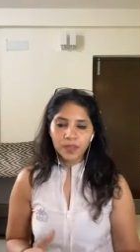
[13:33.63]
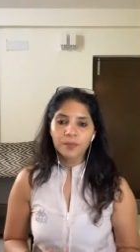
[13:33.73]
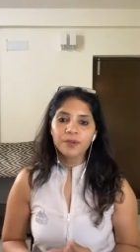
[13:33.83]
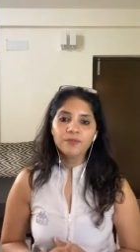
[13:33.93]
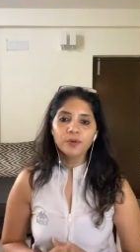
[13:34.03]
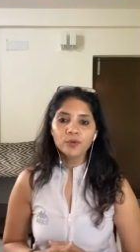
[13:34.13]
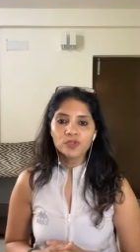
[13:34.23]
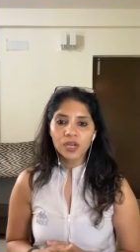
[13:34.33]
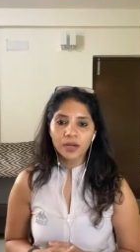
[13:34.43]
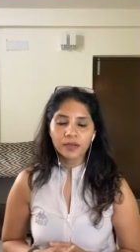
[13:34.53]
before you
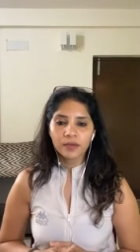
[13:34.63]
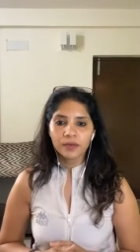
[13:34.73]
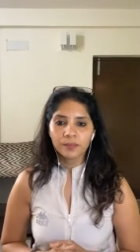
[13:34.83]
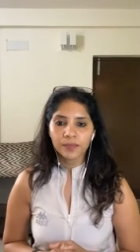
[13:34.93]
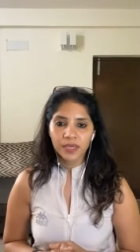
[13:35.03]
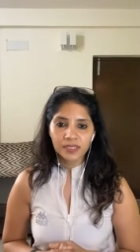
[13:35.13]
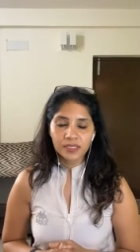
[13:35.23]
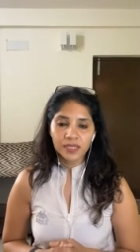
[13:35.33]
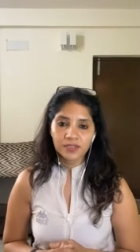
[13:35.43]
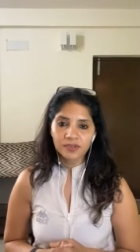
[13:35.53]
start um,
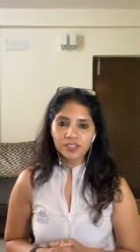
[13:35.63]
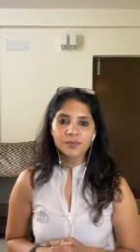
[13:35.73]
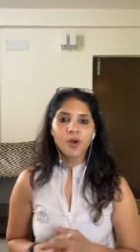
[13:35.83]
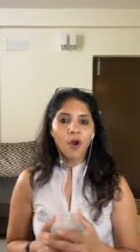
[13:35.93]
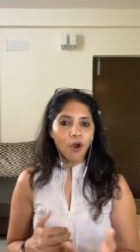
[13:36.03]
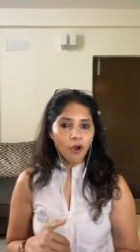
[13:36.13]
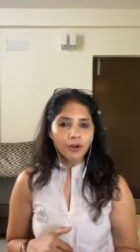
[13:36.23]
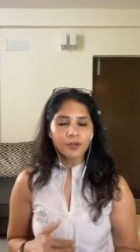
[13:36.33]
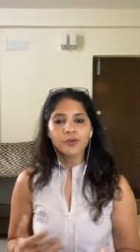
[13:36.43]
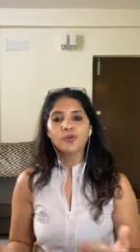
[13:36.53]
exercise regime or
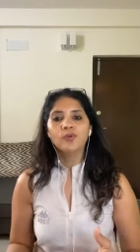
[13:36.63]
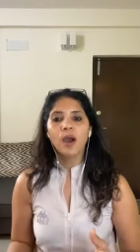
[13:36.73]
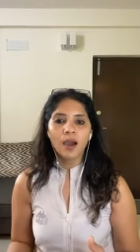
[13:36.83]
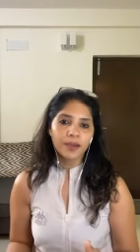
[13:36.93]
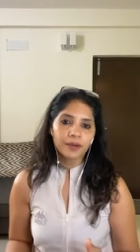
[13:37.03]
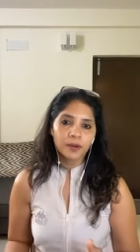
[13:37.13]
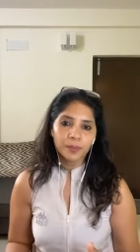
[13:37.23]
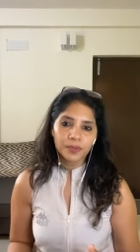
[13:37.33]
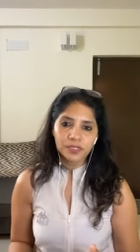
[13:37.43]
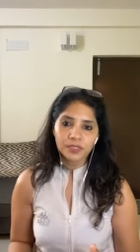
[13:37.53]
you hire a
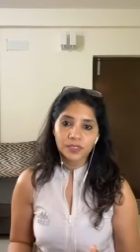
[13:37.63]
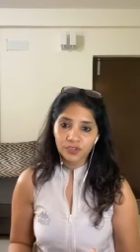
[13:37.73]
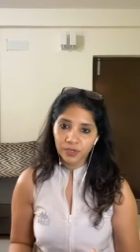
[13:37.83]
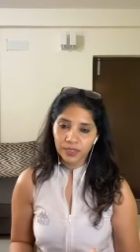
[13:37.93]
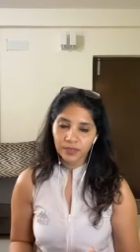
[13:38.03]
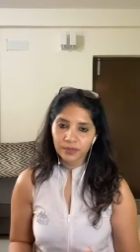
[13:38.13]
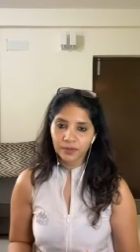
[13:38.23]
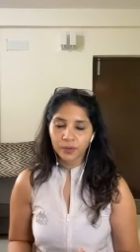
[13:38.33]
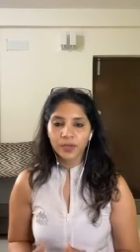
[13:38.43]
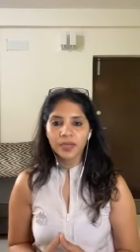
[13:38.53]
personal trainer
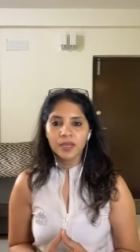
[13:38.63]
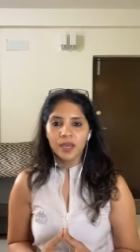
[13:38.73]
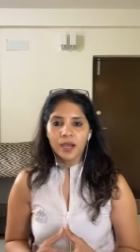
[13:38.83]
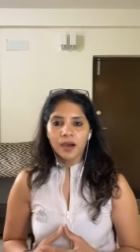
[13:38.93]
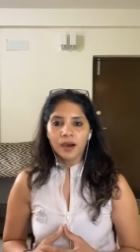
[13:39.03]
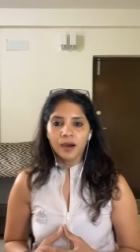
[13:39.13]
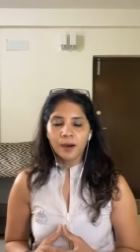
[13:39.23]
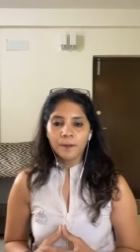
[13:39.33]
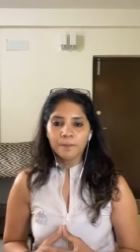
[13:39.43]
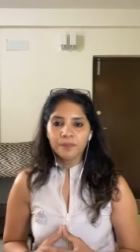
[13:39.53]
okay
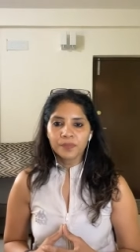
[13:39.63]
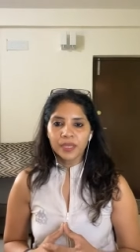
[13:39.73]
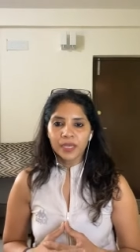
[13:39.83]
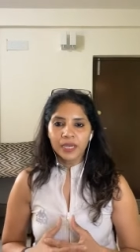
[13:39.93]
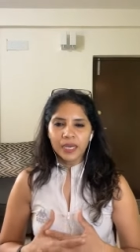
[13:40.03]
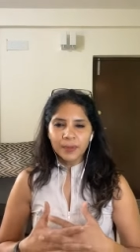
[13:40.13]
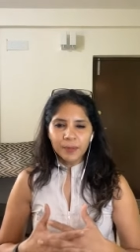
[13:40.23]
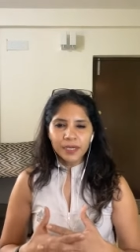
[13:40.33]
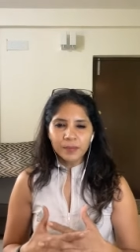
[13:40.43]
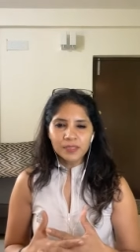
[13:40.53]
um, it
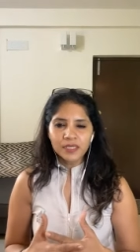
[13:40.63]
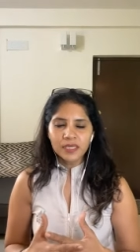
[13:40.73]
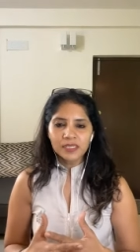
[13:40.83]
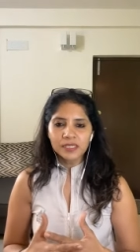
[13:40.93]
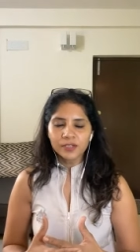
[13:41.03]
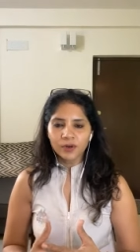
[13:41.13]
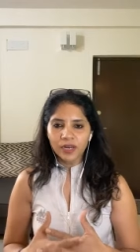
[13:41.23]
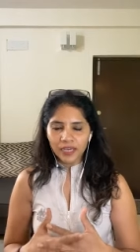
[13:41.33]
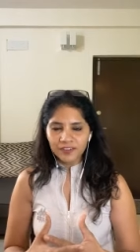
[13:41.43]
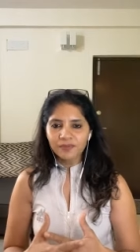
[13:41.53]
becomes easy your
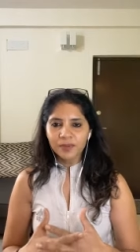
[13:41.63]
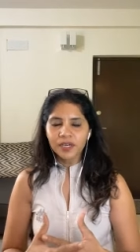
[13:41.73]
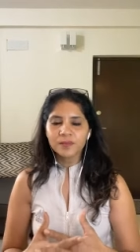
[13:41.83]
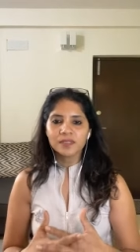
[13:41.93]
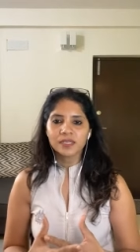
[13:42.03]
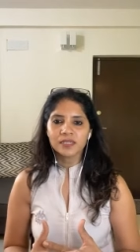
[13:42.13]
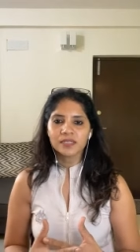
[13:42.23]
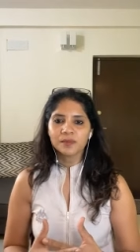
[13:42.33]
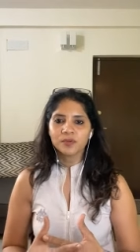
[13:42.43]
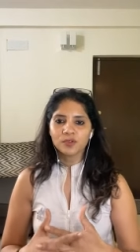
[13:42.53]
life becomes
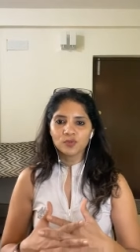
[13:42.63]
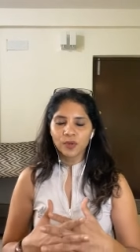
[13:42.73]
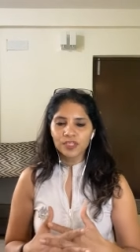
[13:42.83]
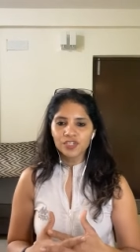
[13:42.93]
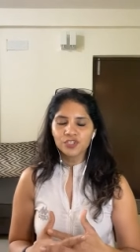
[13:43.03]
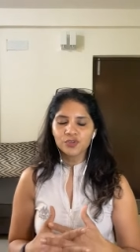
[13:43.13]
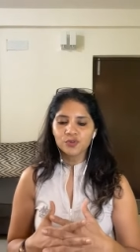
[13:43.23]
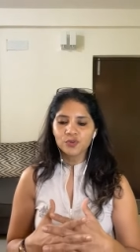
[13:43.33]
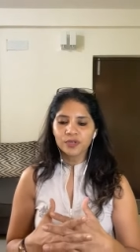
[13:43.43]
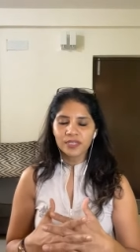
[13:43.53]
easy because once
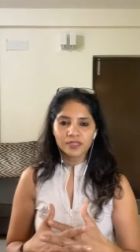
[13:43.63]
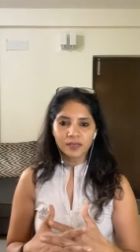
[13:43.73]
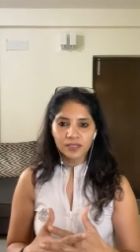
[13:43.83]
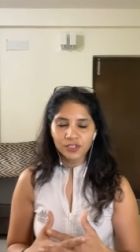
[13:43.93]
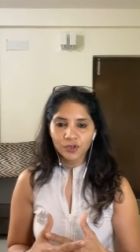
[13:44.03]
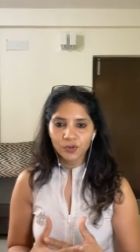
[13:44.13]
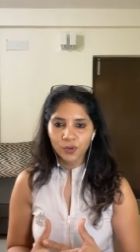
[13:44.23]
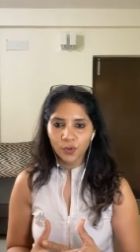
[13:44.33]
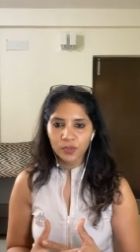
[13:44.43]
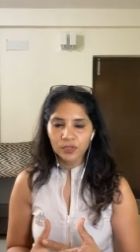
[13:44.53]
you discuss your
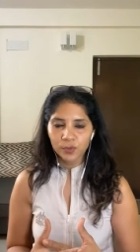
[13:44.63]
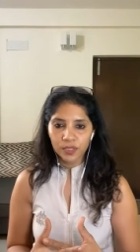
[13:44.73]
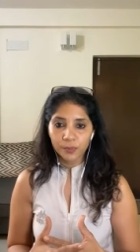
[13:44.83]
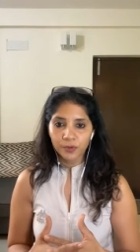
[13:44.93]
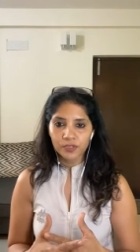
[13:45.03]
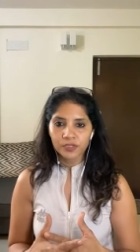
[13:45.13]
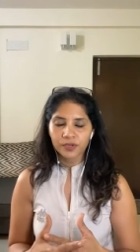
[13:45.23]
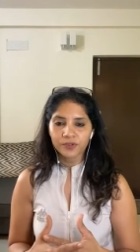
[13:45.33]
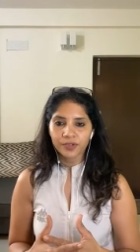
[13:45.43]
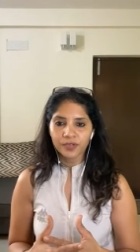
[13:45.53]
goals with the
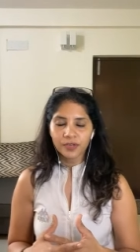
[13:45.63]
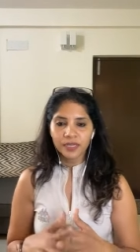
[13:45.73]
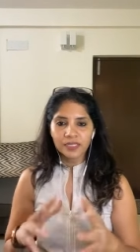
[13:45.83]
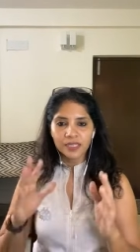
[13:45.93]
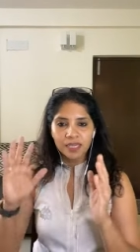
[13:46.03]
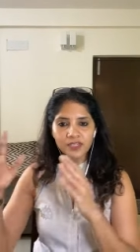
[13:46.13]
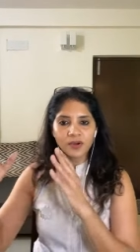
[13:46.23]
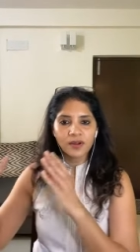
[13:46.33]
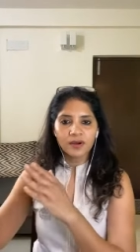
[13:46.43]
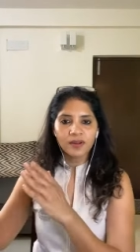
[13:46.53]
personal trainer it's his
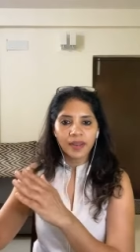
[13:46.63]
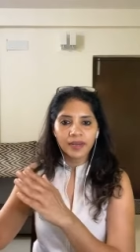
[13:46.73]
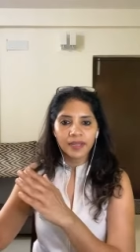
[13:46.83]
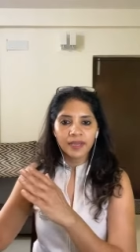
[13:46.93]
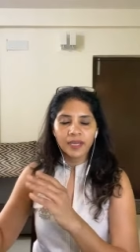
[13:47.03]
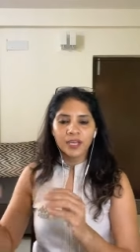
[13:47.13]
or her headache